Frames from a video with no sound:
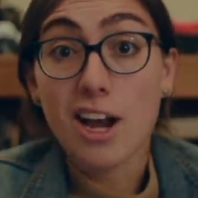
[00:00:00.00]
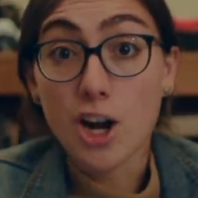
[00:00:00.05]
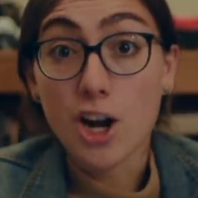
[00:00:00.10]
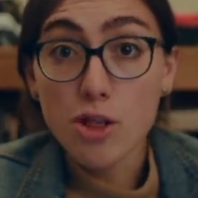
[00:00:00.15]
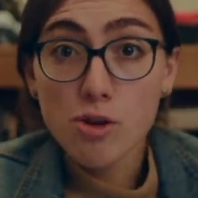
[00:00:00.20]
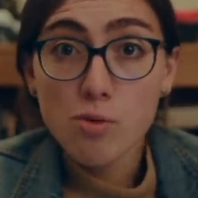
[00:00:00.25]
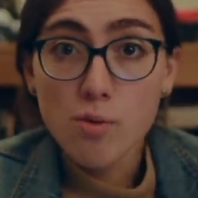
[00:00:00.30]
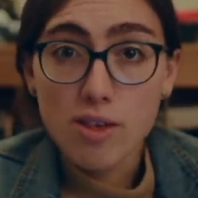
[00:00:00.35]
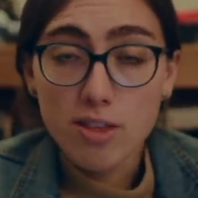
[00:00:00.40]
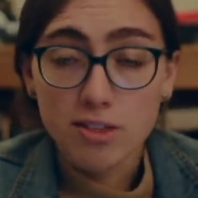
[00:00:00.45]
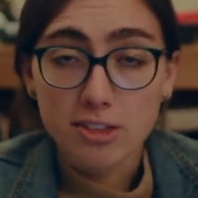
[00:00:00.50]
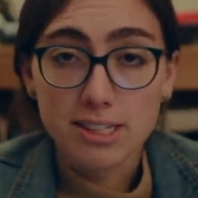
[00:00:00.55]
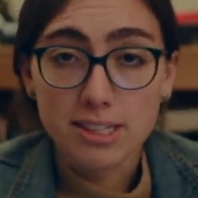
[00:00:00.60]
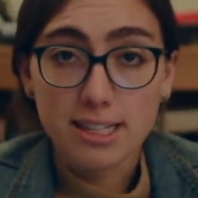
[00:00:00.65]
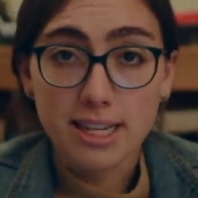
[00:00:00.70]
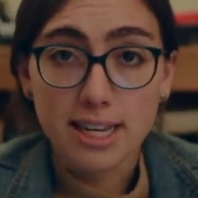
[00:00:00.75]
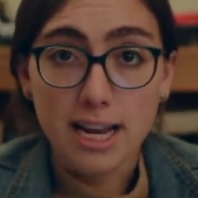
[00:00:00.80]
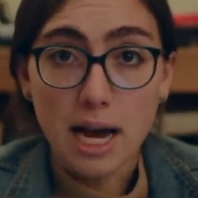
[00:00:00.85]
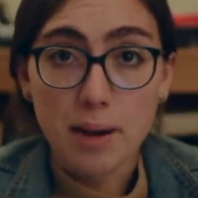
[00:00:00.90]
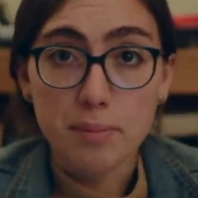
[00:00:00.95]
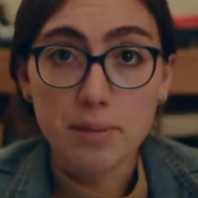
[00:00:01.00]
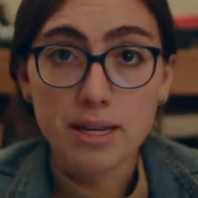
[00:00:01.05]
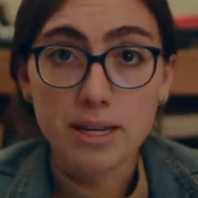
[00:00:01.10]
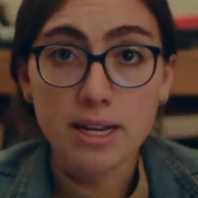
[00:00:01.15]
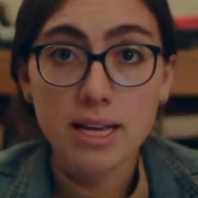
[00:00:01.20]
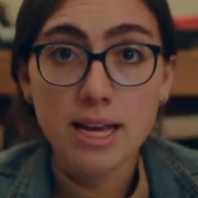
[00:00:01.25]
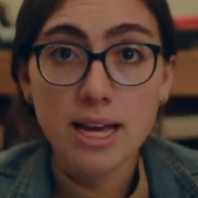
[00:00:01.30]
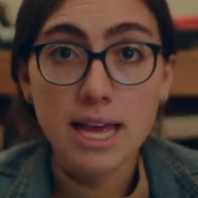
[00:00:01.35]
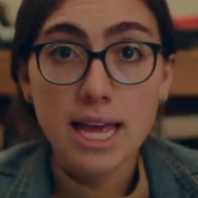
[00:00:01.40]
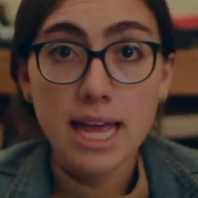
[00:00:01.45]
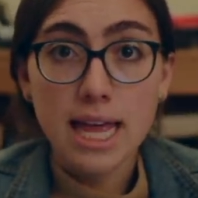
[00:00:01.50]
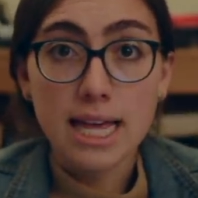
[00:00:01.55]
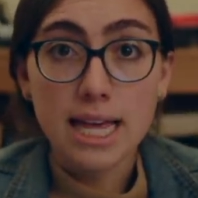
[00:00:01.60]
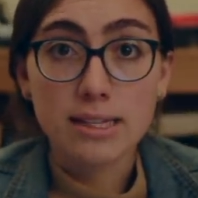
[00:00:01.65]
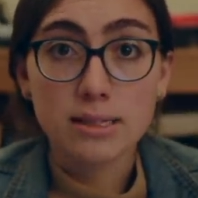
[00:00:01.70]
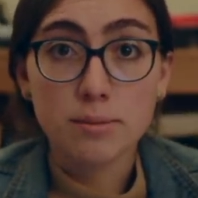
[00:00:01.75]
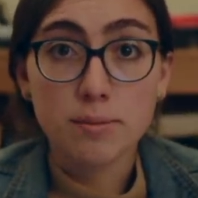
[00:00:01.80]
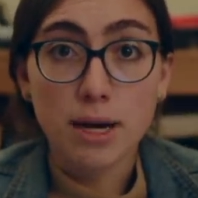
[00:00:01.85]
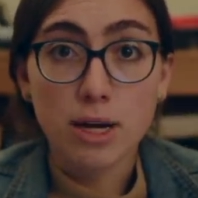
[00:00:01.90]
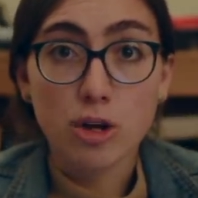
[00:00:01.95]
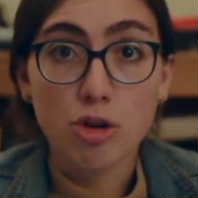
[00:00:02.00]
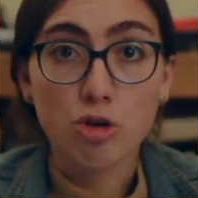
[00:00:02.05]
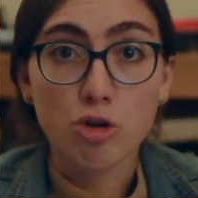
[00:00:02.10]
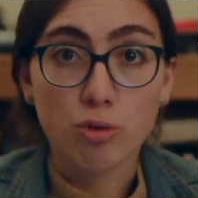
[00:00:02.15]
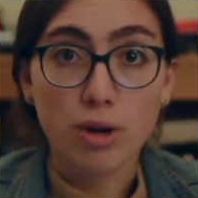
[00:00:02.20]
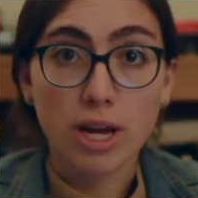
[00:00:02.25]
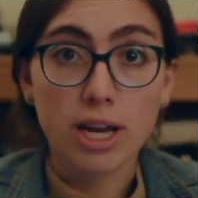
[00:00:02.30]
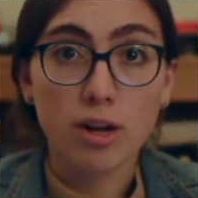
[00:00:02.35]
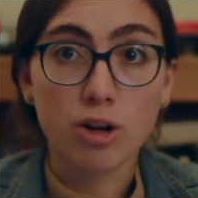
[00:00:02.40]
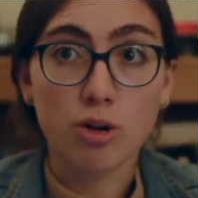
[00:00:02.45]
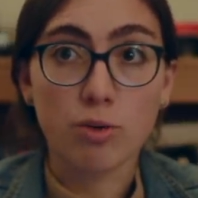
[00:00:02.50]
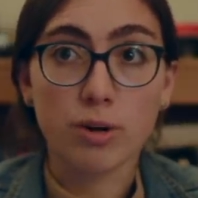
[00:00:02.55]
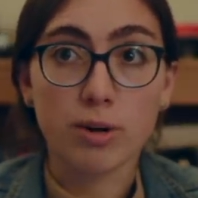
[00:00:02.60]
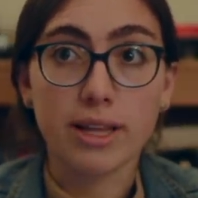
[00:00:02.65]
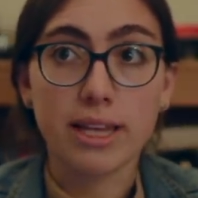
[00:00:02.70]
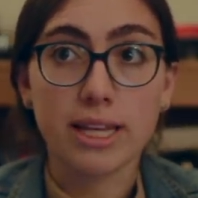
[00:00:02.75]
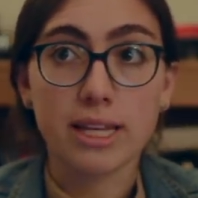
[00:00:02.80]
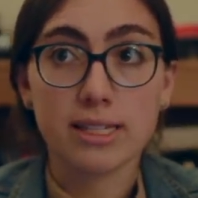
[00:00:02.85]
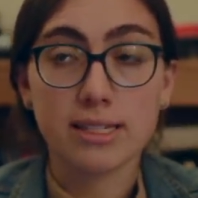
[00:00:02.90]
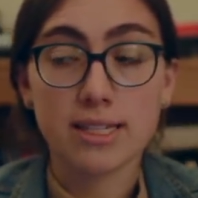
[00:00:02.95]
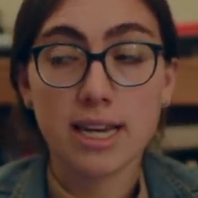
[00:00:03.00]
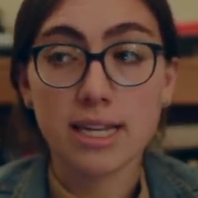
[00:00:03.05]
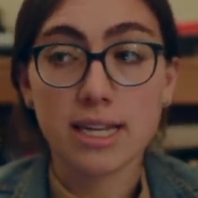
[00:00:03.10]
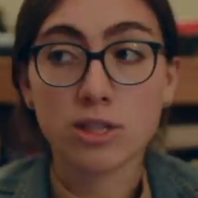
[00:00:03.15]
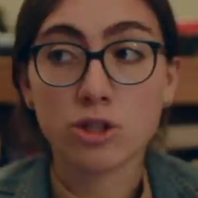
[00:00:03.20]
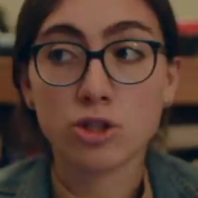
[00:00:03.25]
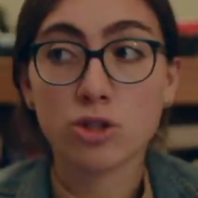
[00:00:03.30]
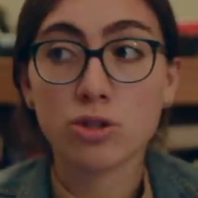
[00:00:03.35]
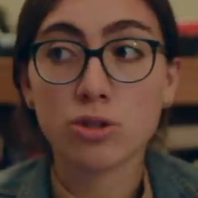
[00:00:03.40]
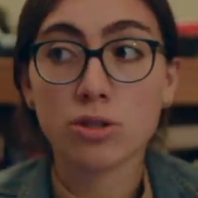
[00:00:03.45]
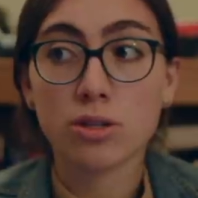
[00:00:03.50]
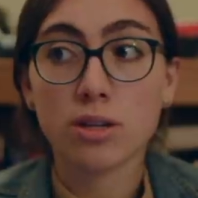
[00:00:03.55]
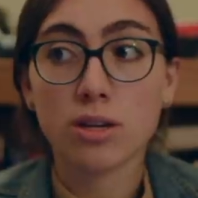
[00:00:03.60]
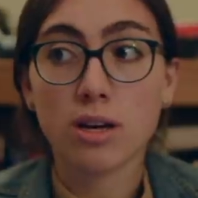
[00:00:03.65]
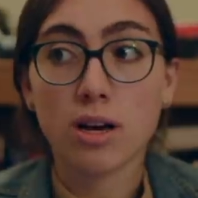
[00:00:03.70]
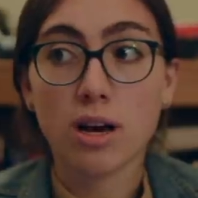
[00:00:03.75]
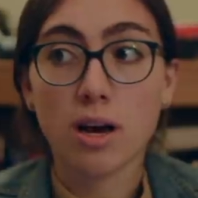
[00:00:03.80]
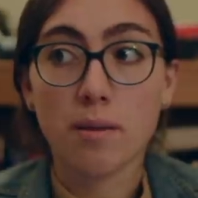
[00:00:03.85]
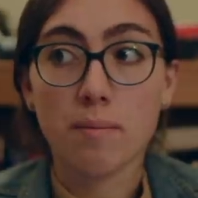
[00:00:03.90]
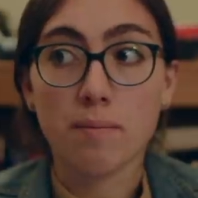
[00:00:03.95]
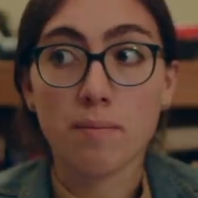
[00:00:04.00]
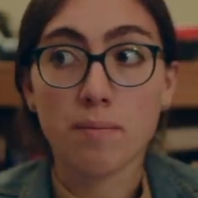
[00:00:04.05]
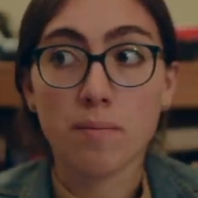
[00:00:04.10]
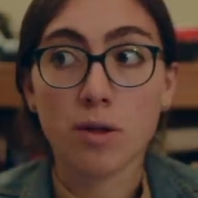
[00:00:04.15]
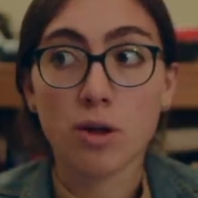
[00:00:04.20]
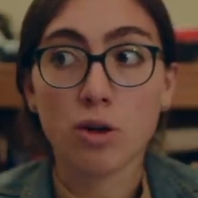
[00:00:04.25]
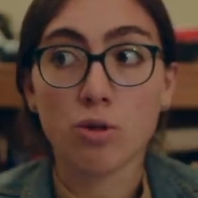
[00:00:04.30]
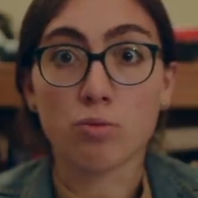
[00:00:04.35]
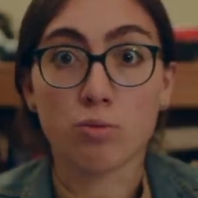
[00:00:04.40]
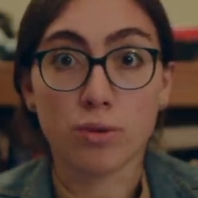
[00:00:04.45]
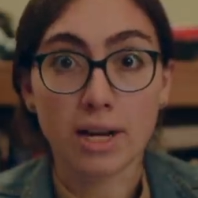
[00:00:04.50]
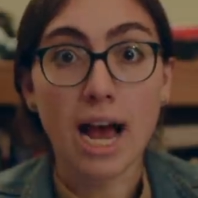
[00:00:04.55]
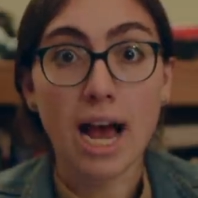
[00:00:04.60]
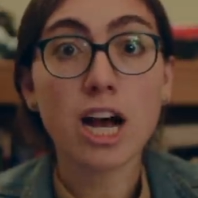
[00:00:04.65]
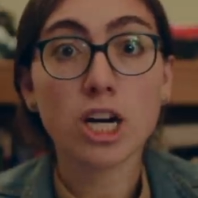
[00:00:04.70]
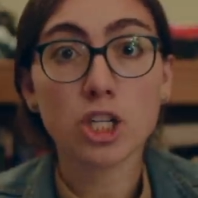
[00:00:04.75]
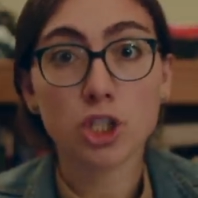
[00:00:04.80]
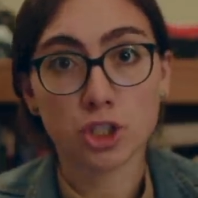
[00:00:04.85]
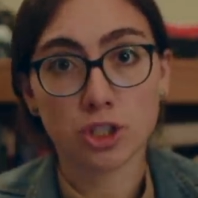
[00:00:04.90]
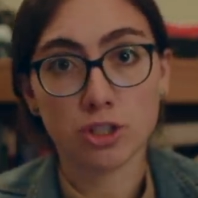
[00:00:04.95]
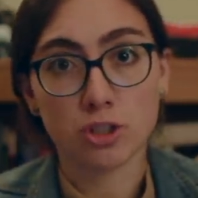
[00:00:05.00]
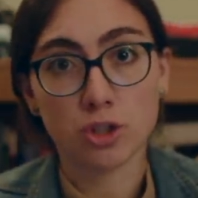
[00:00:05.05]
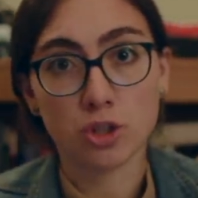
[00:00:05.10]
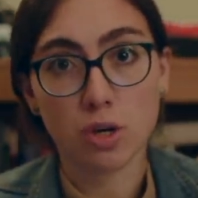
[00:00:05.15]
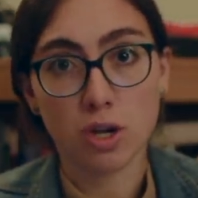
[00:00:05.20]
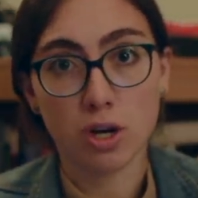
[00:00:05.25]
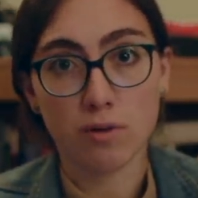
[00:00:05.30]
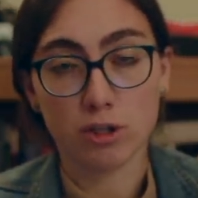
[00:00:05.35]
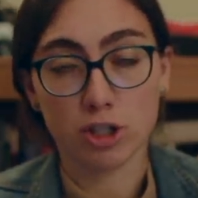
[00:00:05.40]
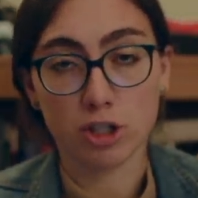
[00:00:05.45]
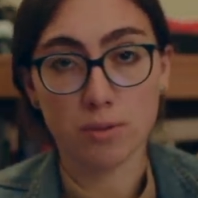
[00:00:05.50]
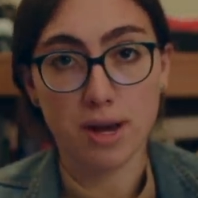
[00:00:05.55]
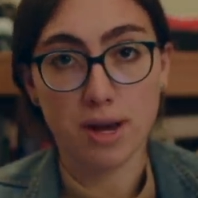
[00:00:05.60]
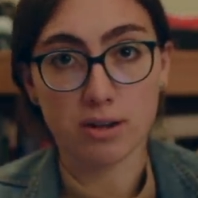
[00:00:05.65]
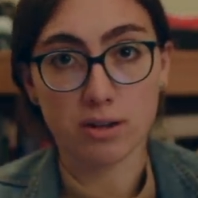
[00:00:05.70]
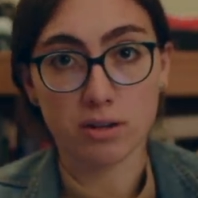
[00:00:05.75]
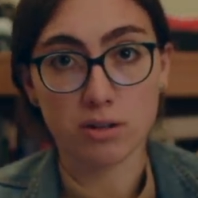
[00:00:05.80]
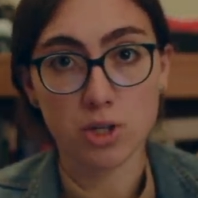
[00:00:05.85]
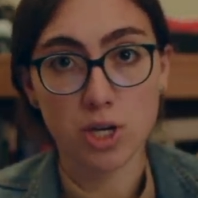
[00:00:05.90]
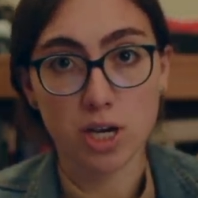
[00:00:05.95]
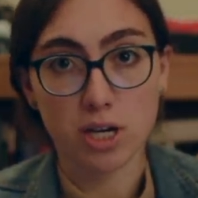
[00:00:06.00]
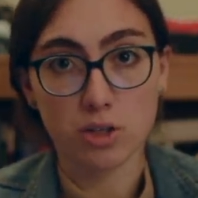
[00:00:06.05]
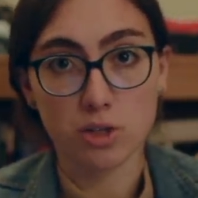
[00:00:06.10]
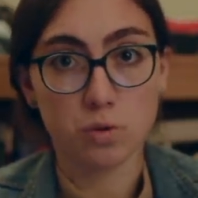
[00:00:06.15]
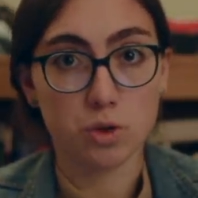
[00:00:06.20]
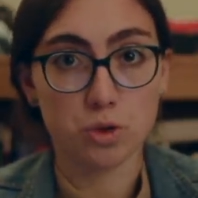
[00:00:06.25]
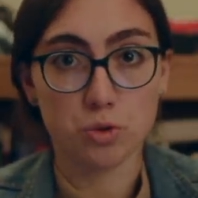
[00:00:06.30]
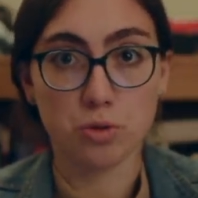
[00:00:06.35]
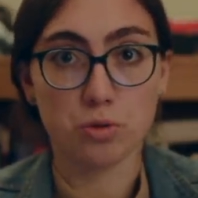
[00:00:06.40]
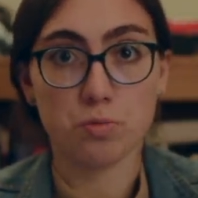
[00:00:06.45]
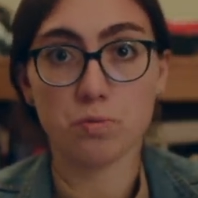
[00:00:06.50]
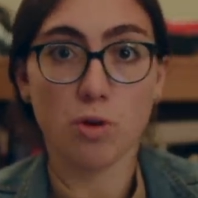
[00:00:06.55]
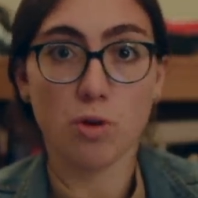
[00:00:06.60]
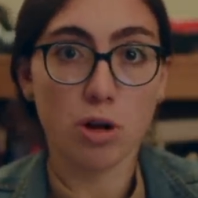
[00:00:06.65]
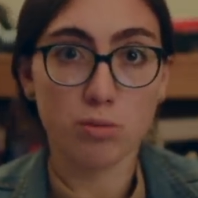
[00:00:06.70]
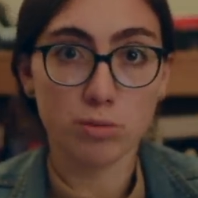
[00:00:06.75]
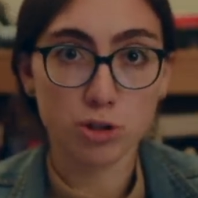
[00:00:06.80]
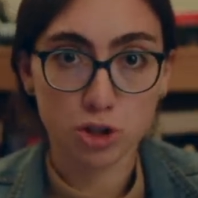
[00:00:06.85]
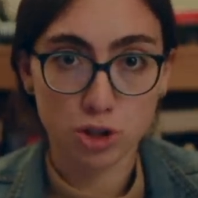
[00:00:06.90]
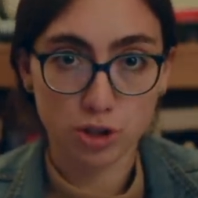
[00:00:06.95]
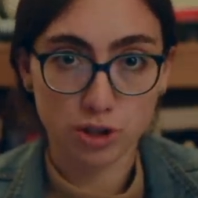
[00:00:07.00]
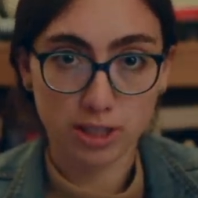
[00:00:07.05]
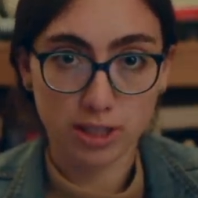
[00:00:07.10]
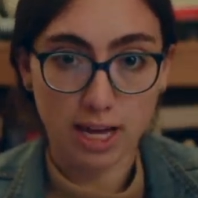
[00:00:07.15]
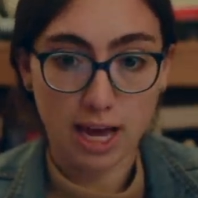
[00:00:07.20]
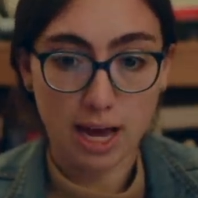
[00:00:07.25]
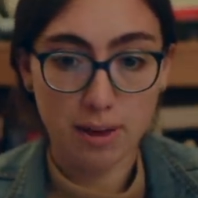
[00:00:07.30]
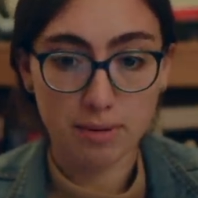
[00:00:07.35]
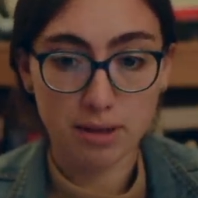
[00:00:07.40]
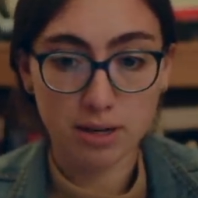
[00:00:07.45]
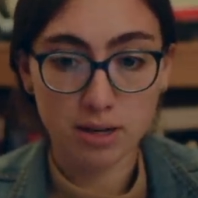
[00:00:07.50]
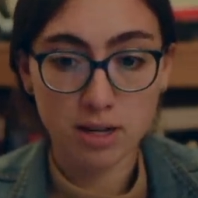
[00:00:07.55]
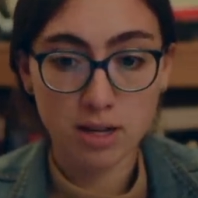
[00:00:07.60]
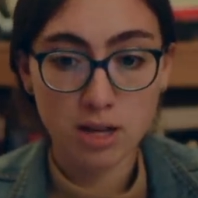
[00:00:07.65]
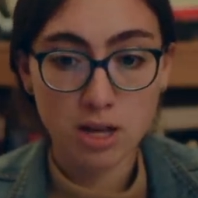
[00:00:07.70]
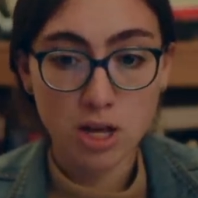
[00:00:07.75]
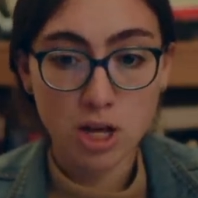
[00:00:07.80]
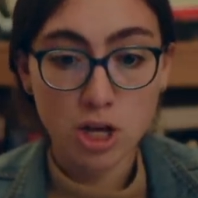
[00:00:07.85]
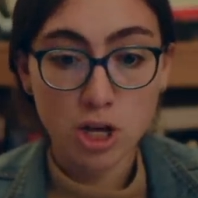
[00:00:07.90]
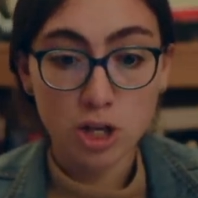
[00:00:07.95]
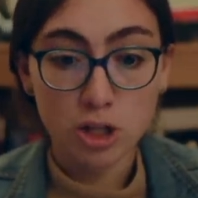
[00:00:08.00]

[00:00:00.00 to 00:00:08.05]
And another way that this could happen is by creating a really intense um, reaction to universal background checks, which would almost certainly happen.